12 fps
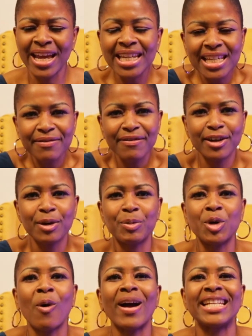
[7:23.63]
develop
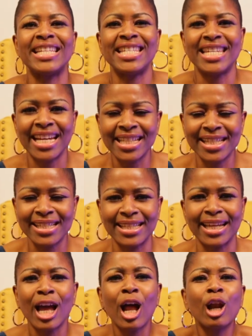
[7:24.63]
your
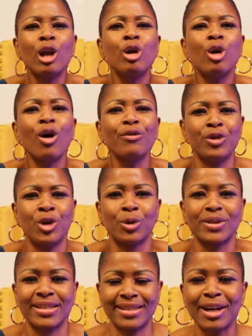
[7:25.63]
identity, love
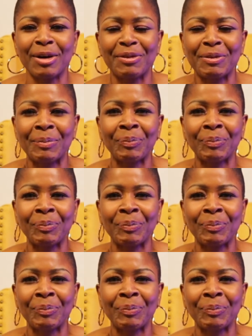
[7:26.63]
yourself.